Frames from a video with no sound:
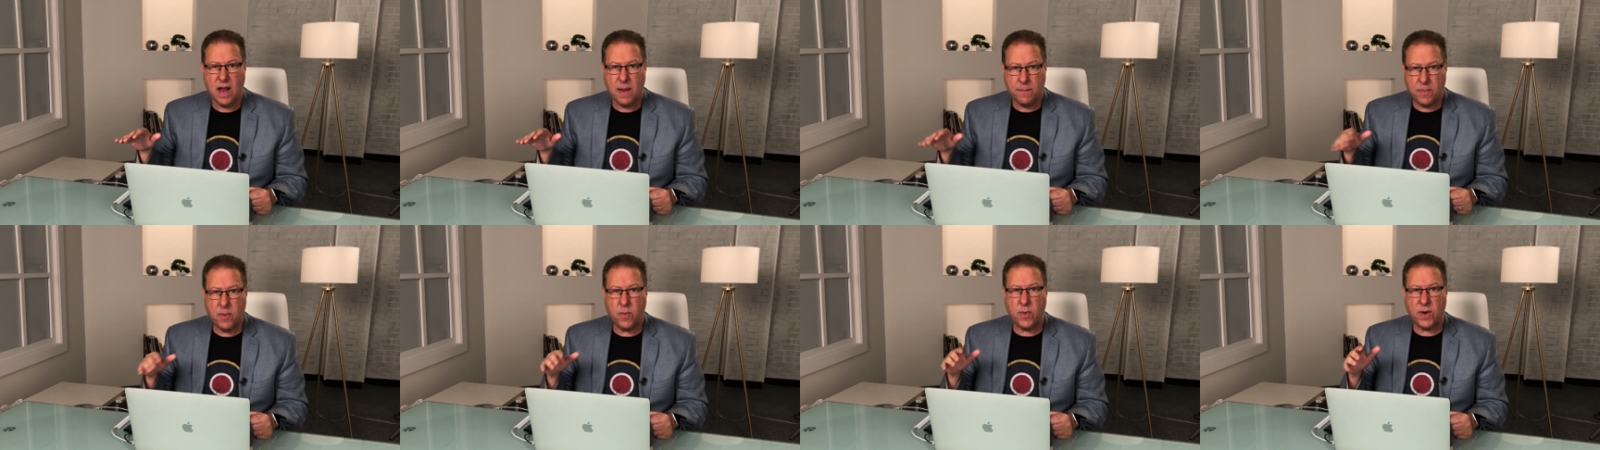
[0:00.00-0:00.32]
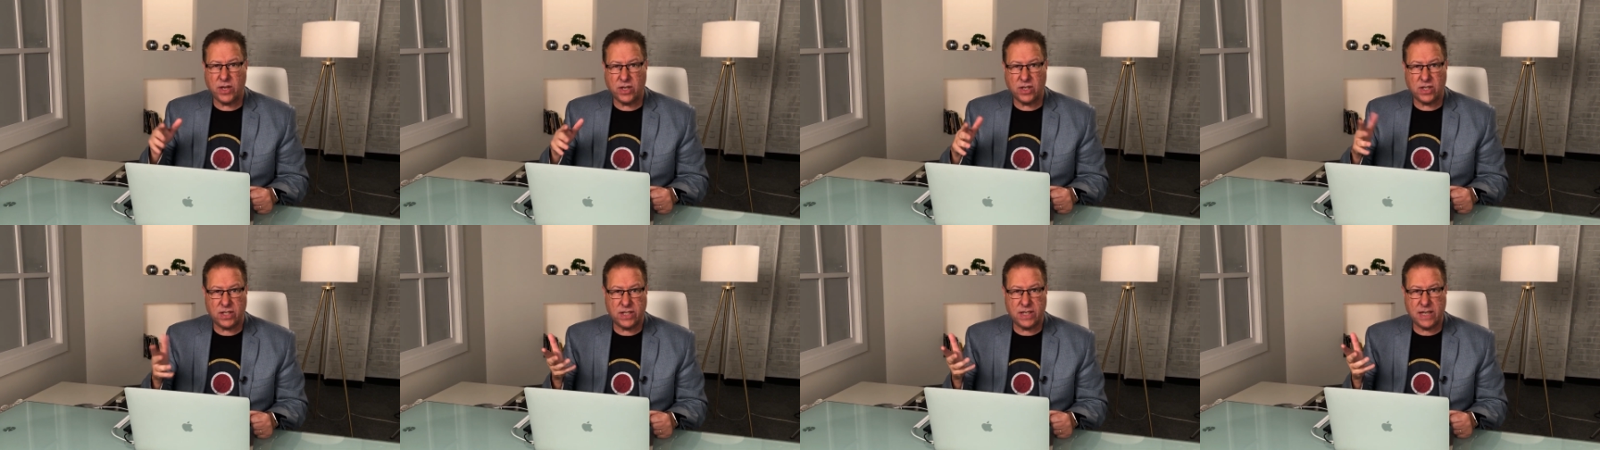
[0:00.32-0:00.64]
But
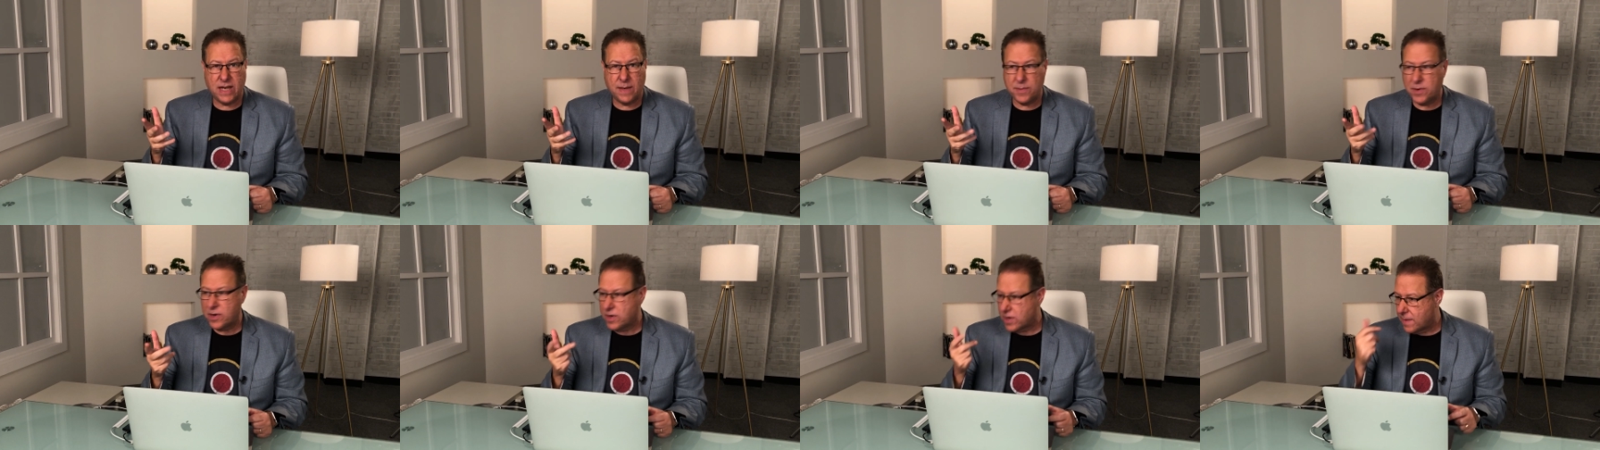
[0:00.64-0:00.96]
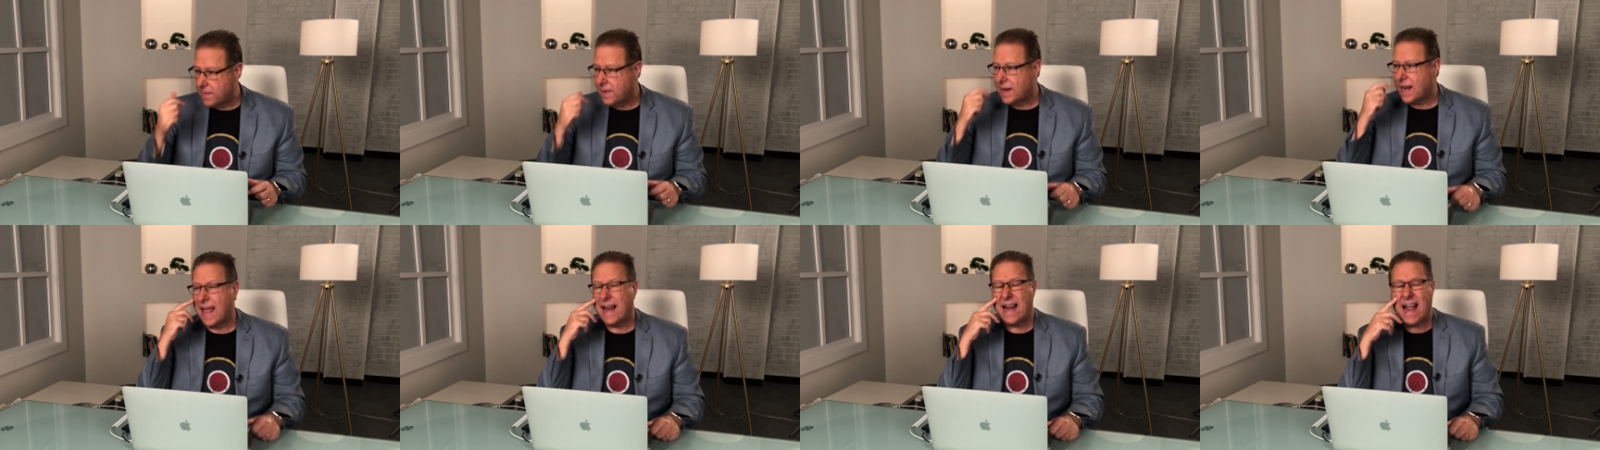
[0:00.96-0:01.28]
when you see them, you're going to
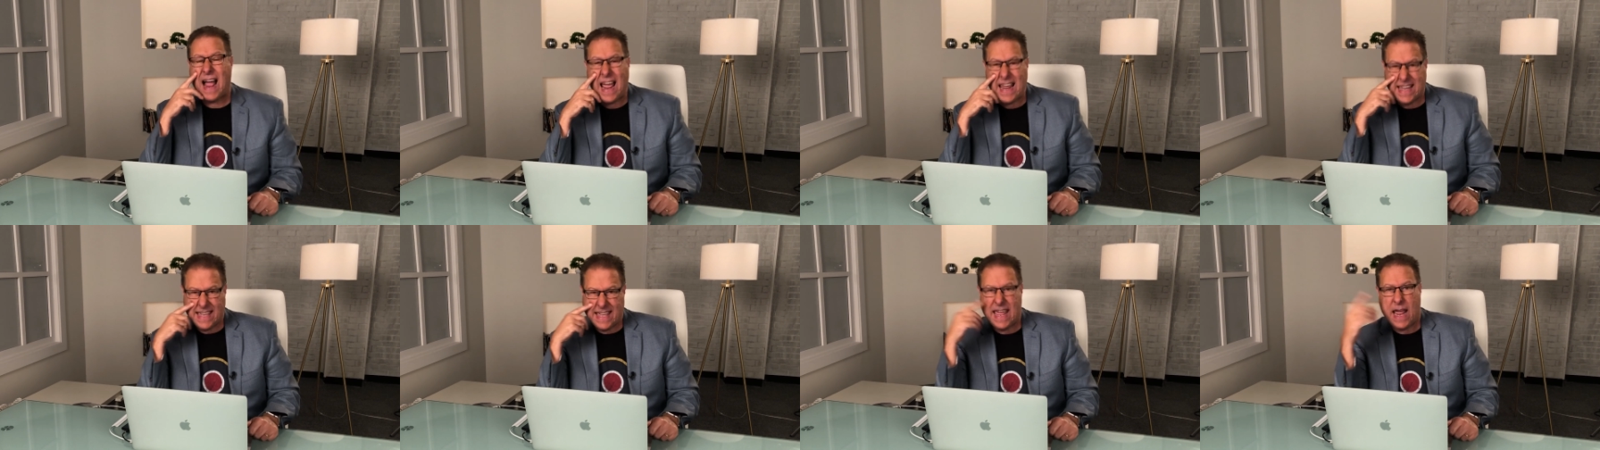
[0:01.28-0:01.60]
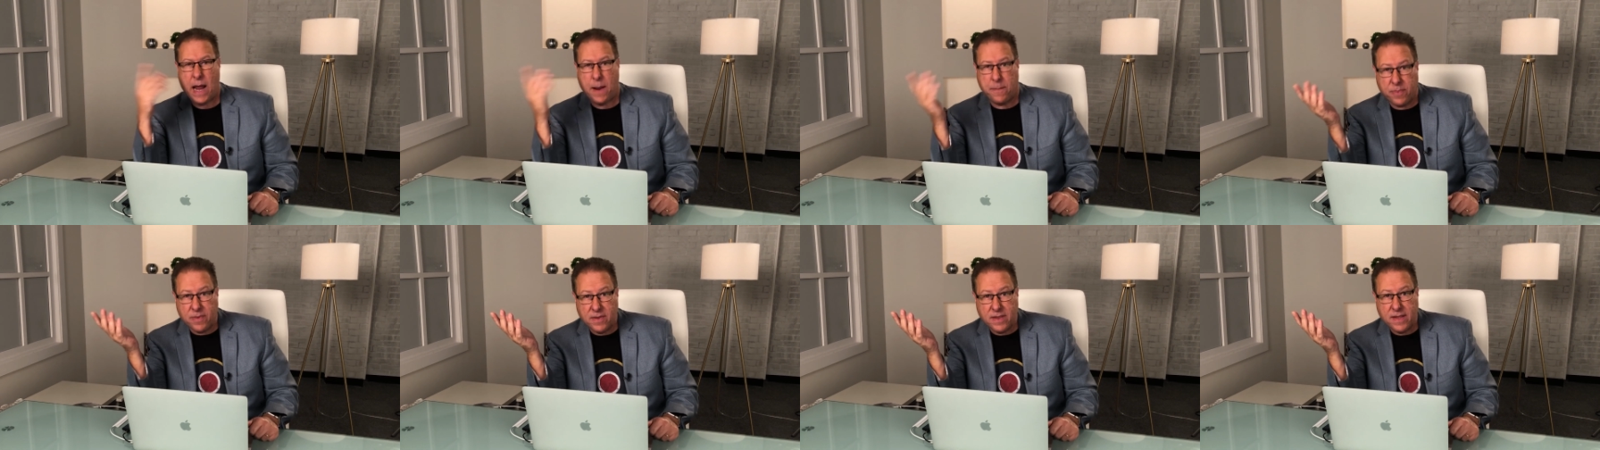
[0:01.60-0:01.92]
be like, I
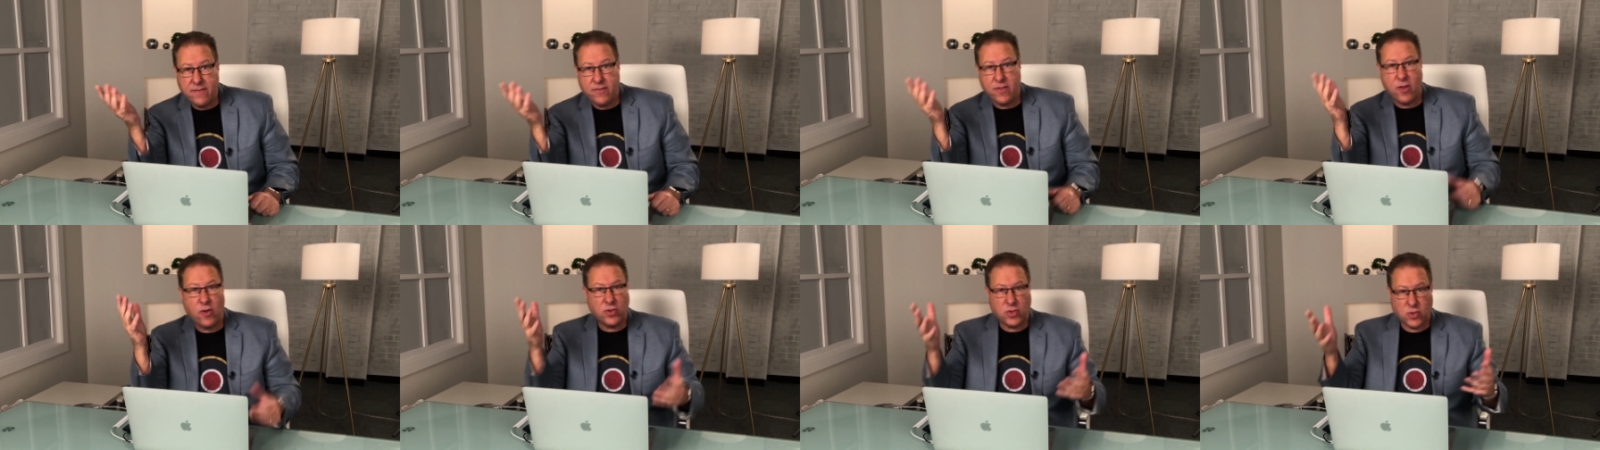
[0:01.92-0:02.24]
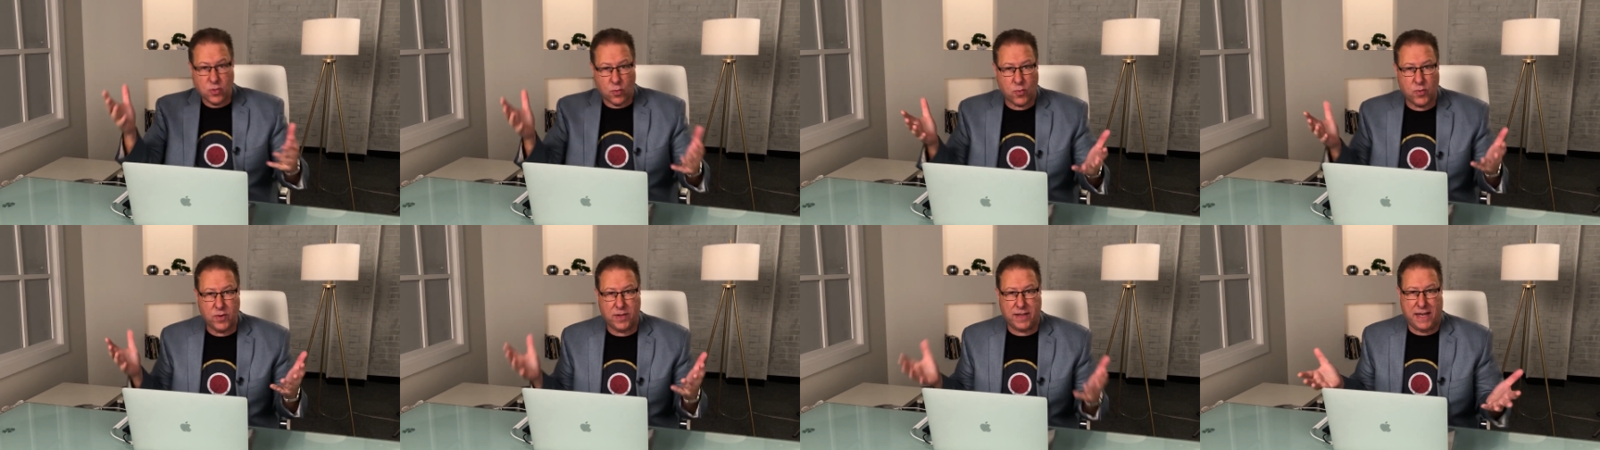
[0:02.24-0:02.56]
can't believe those
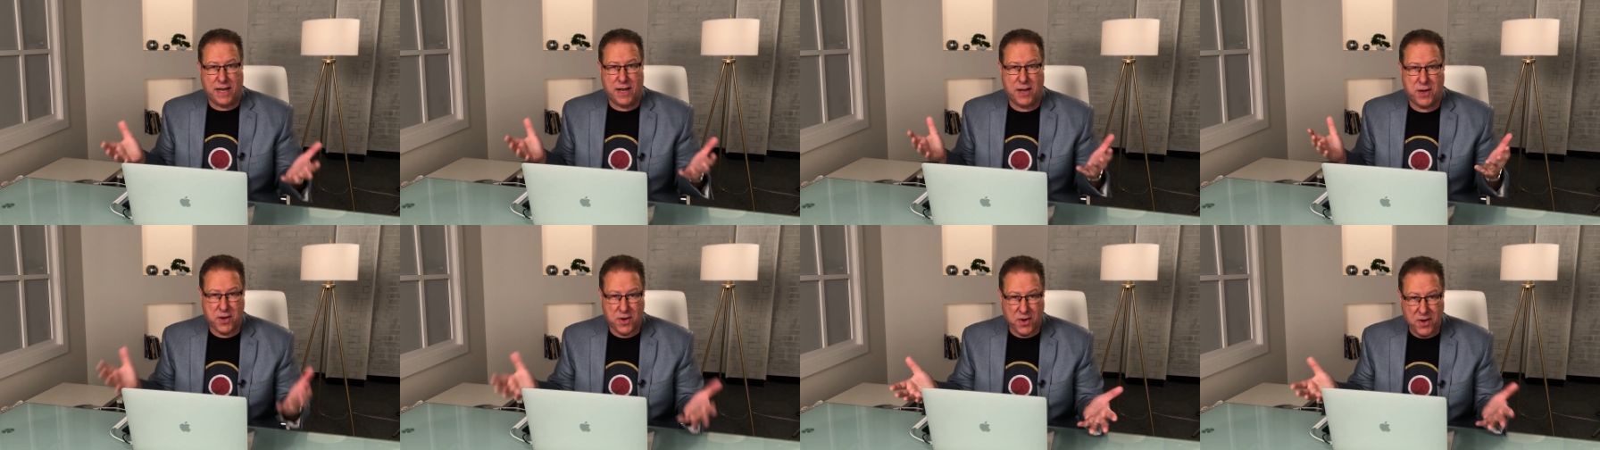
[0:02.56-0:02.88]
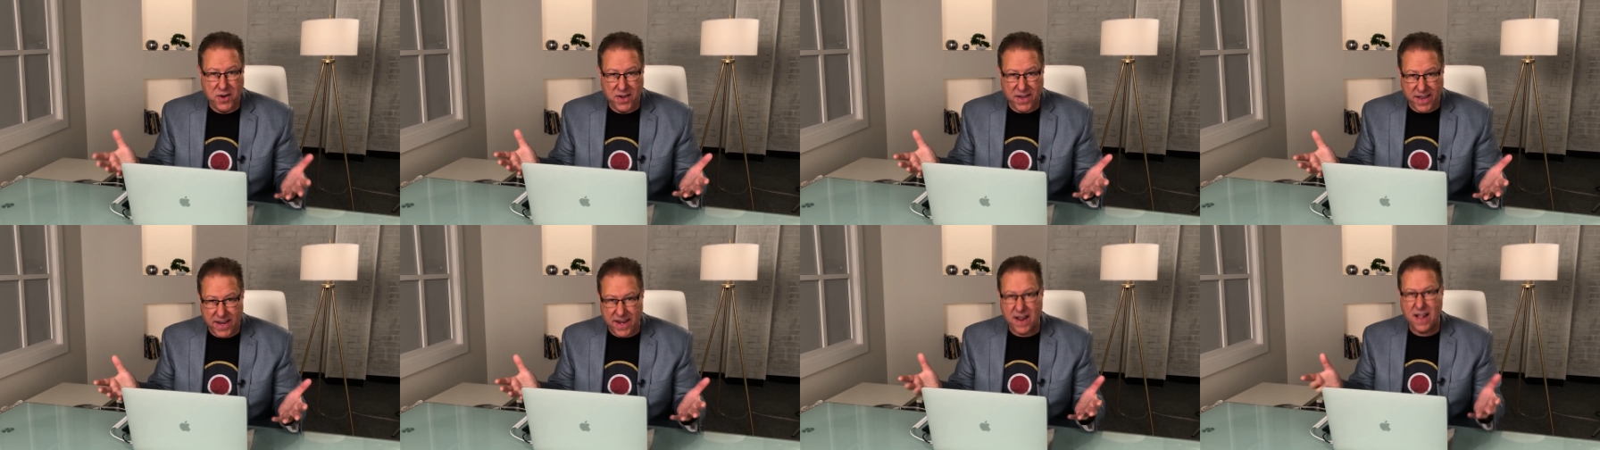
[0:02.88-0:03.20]
are really
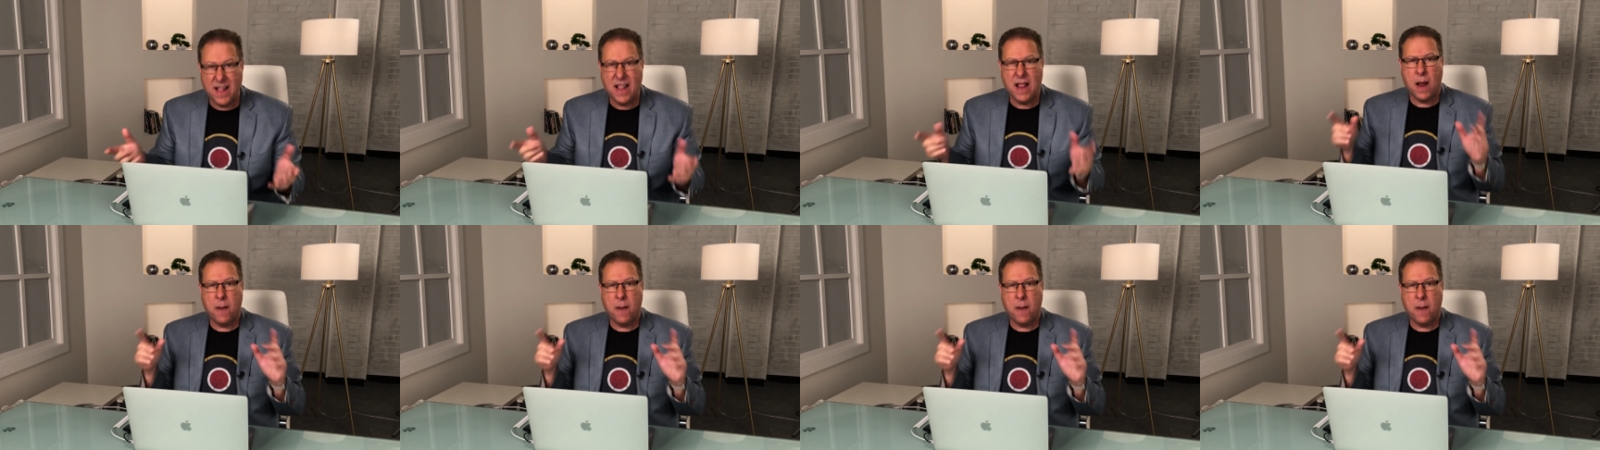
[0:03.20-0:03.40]
good.